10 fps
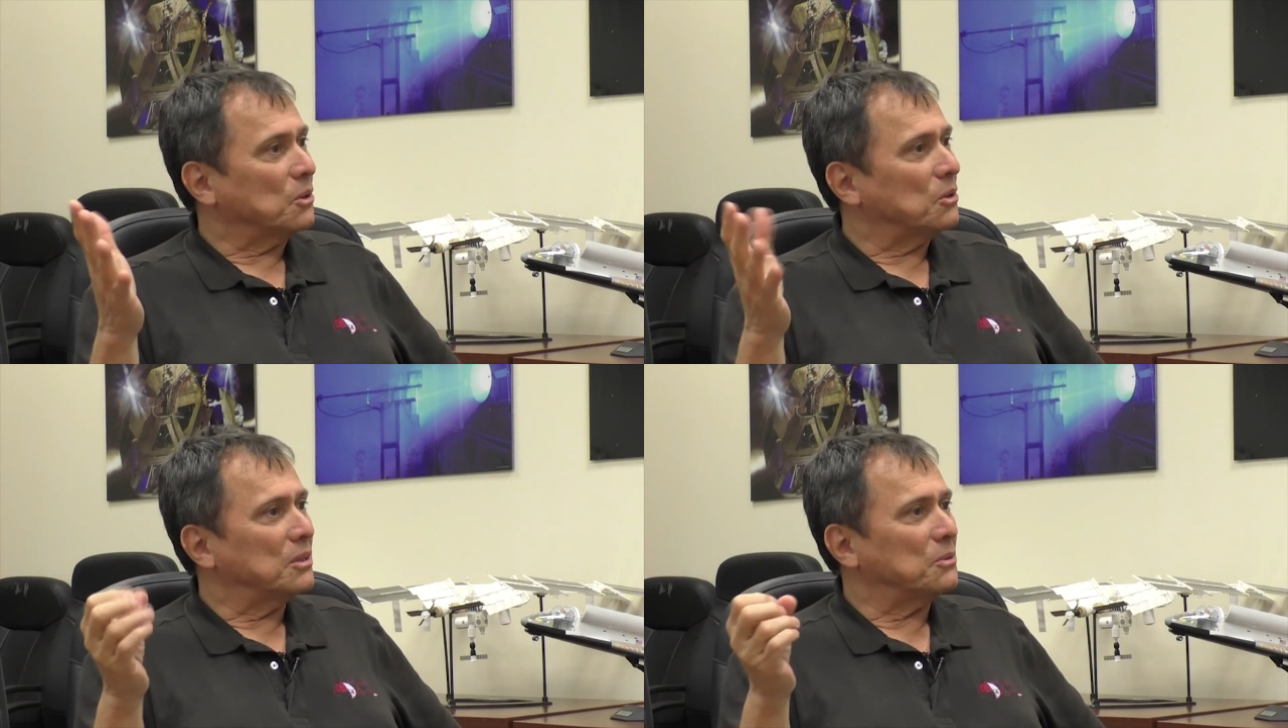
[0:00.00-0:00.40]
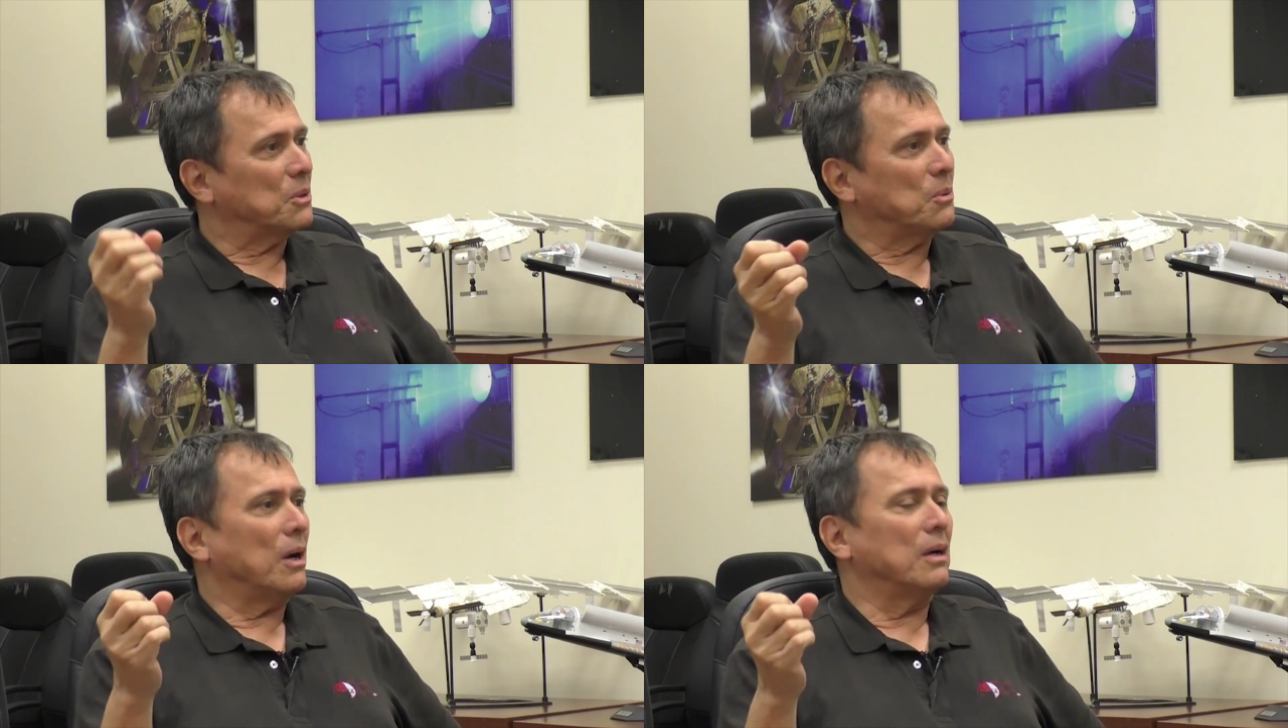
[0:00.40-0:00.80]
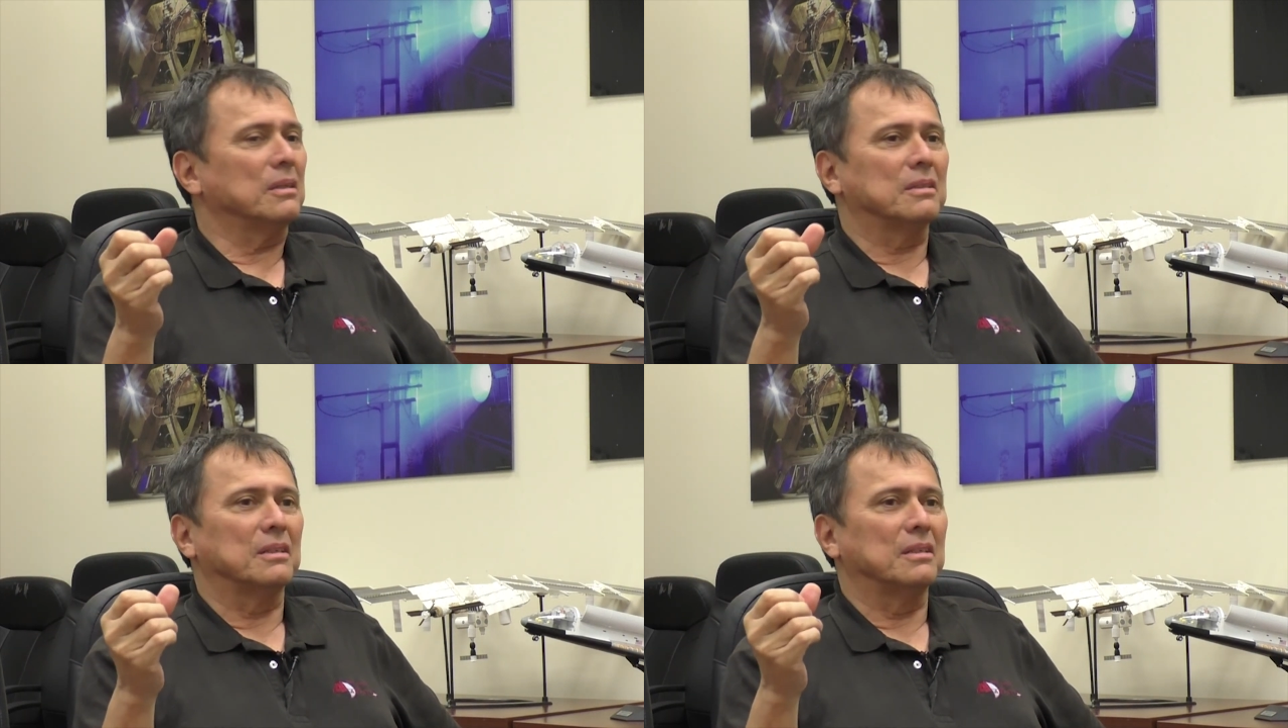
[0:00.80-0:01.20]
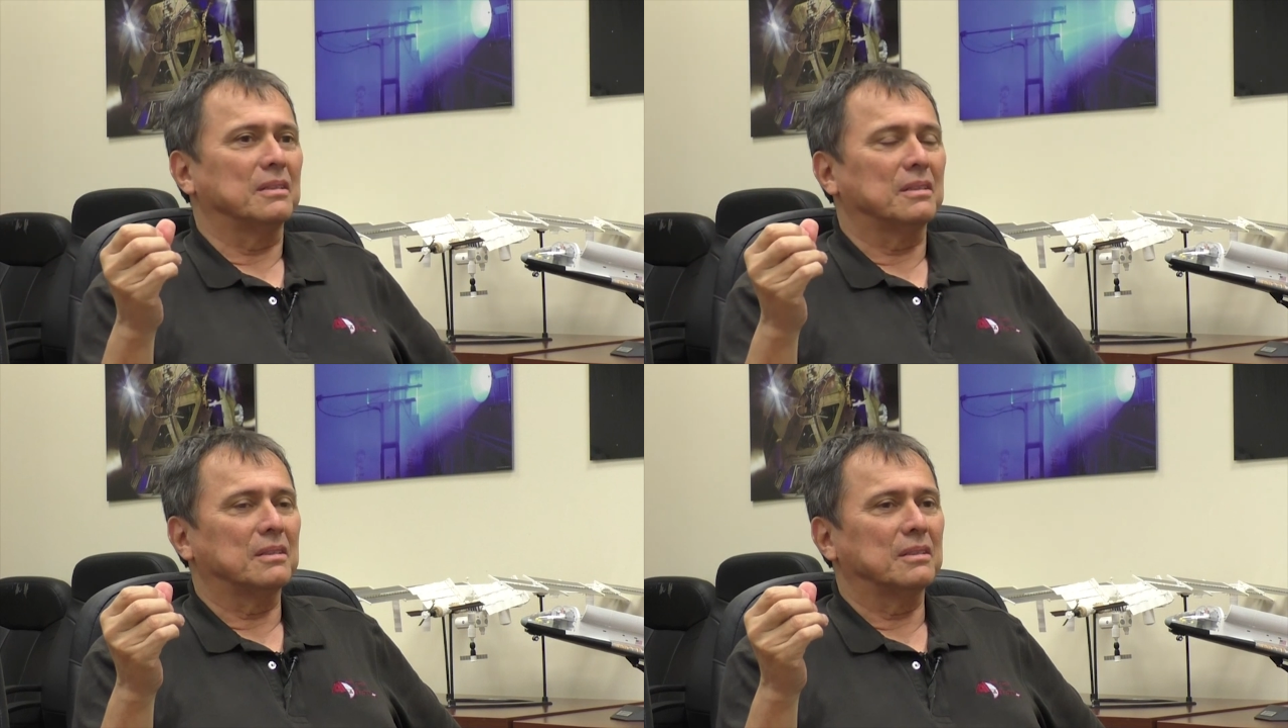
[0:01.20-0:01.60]
All it requires
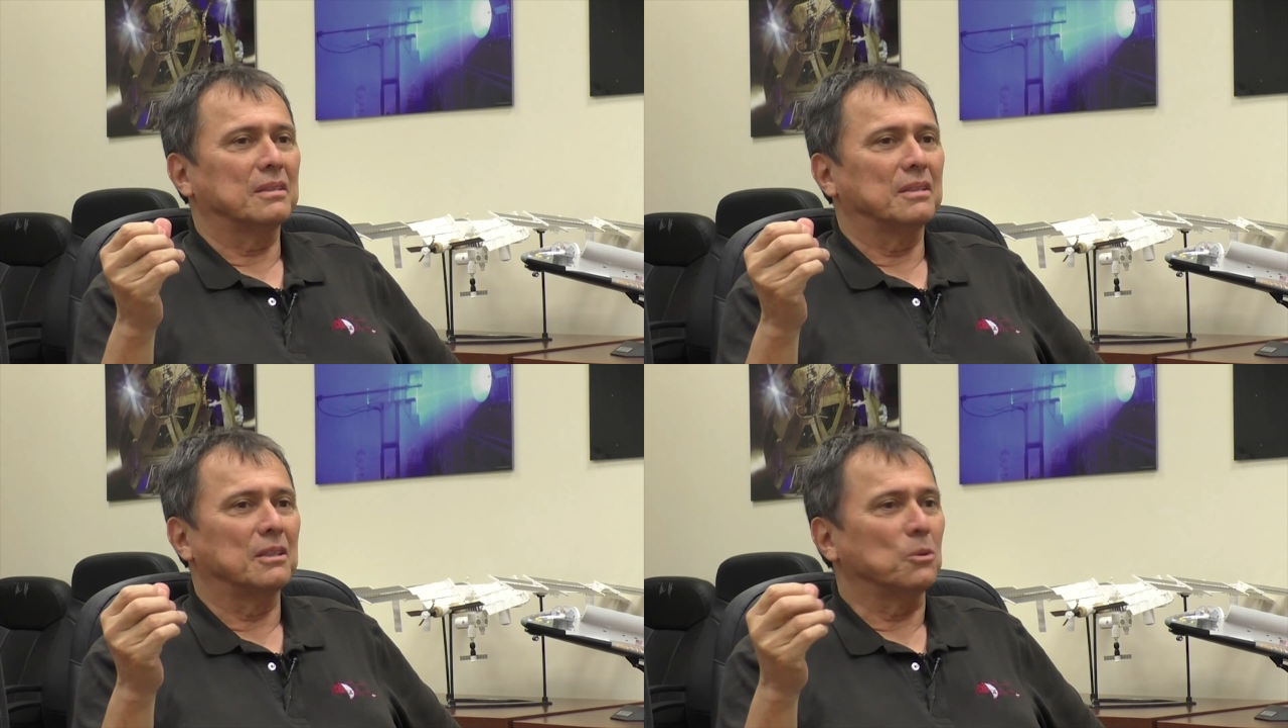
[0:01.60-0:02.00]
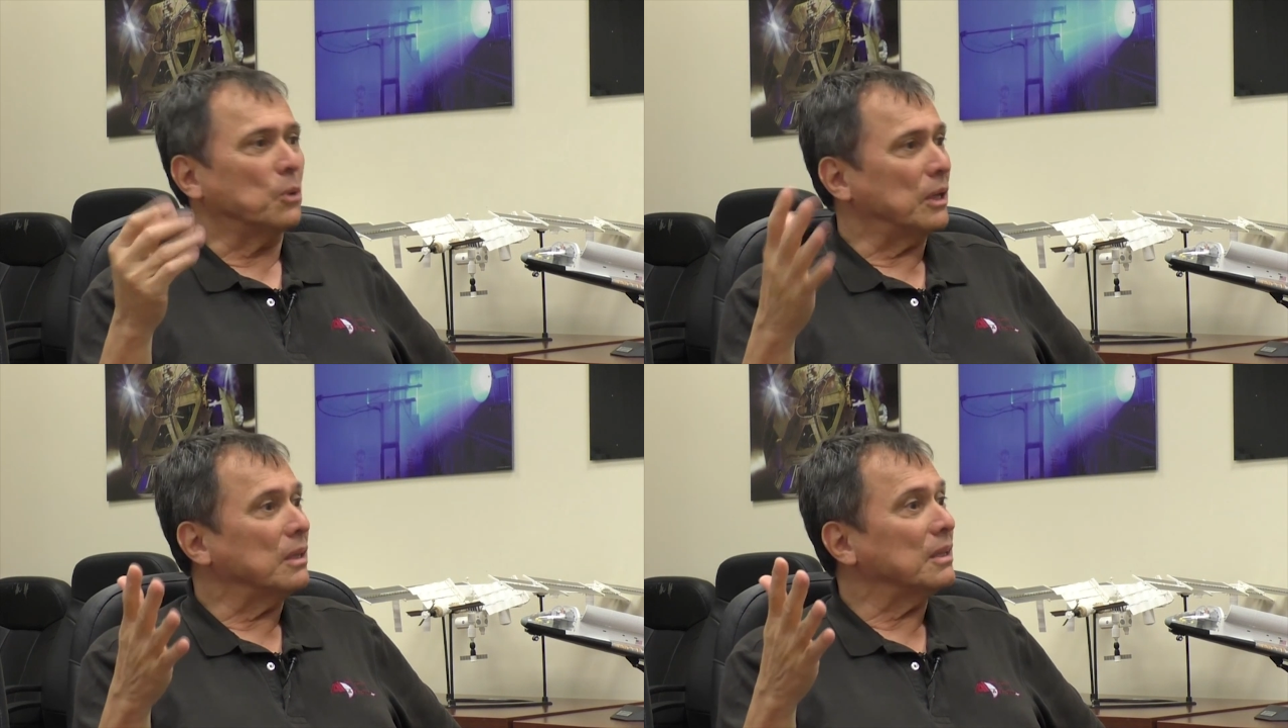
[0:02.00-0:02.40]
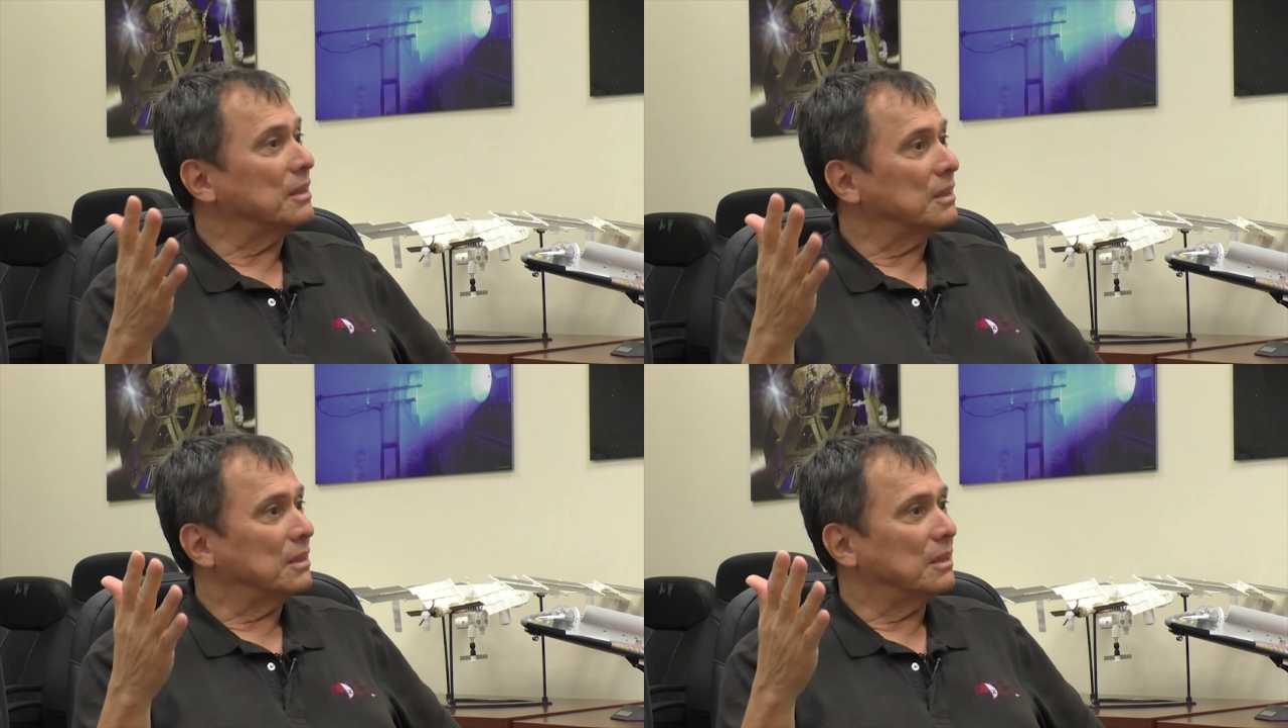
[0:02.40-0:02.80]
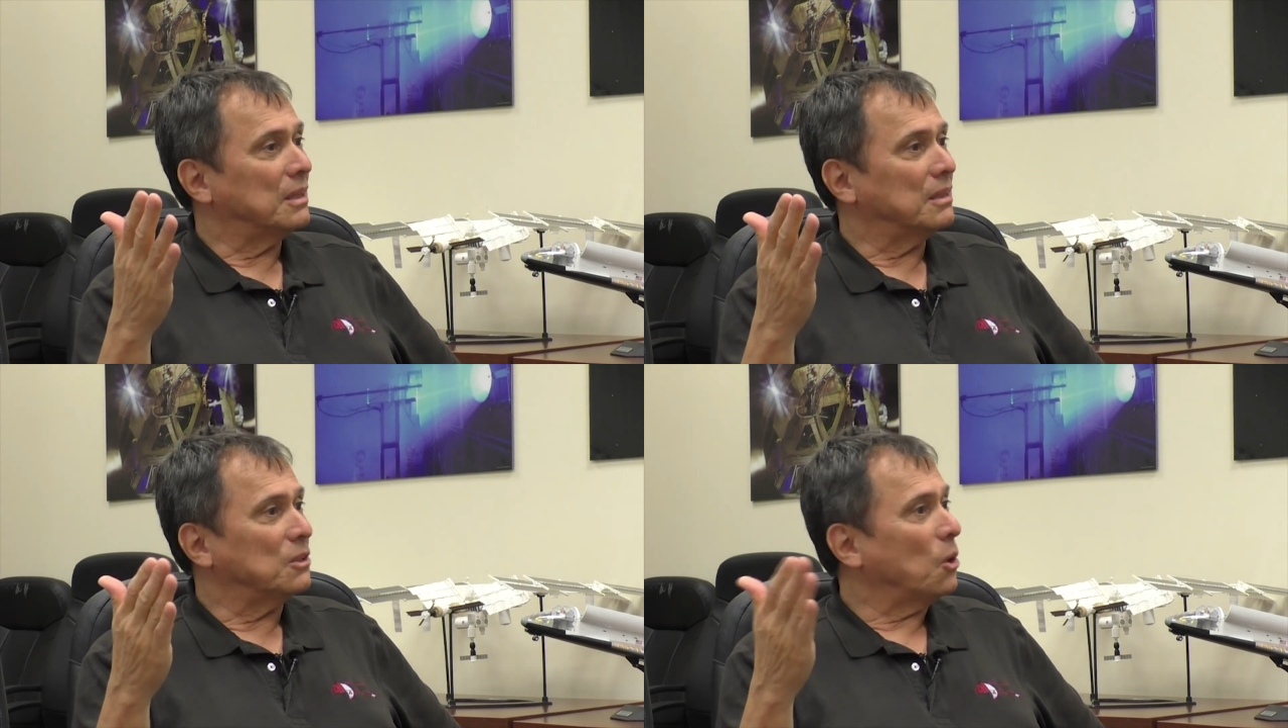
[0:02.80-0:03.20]
is the will and the
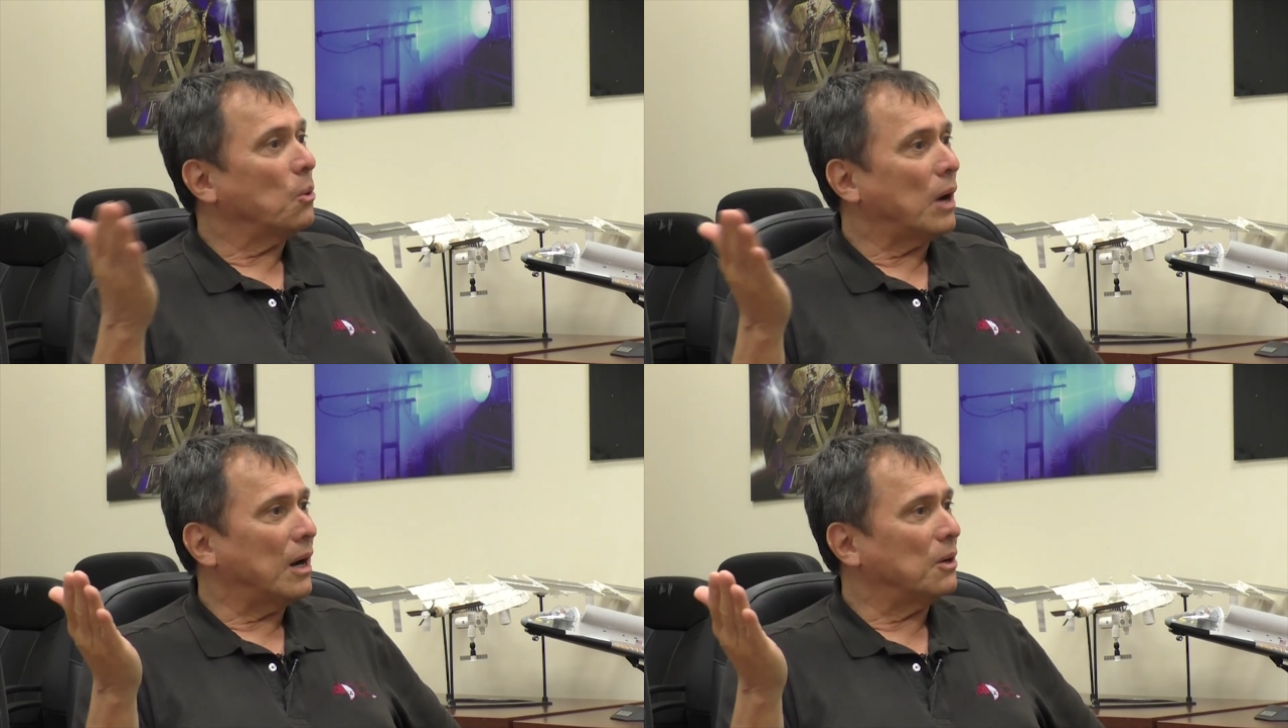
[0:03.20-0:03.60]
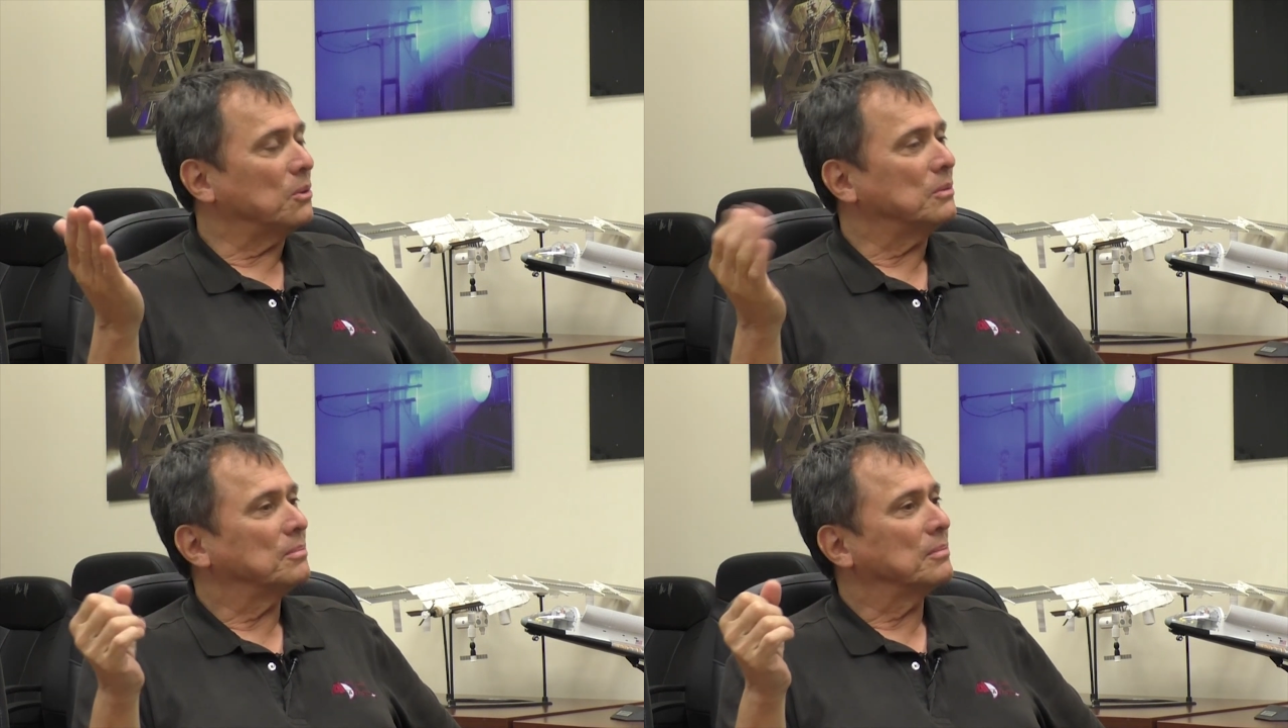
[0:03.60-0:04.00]
and the know-how,